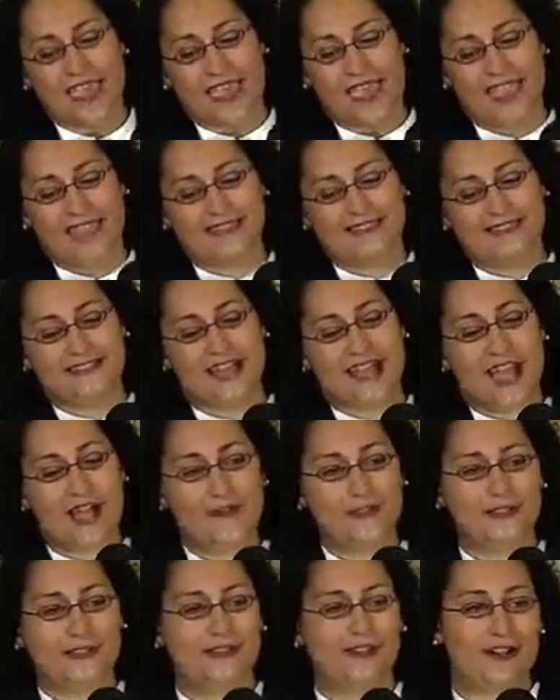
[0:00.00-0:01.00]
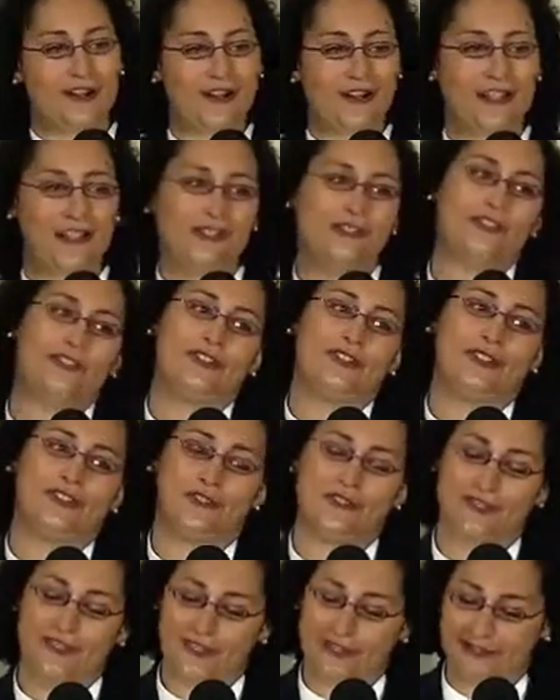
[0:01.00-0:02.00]
And I would argue to
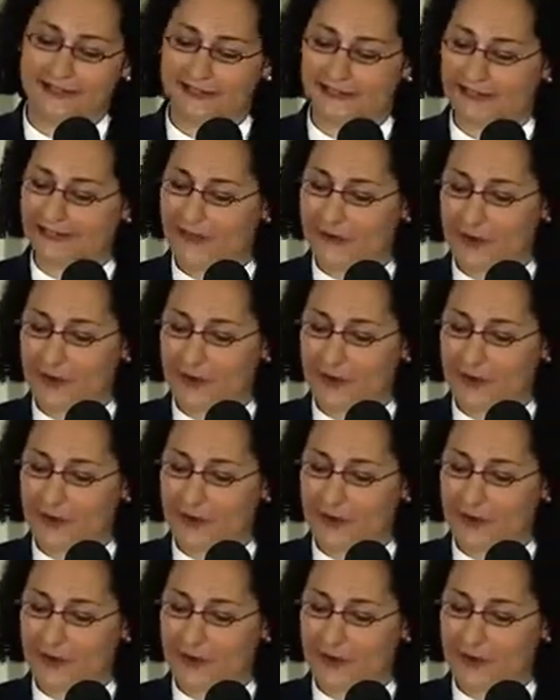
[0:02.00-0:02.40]
you that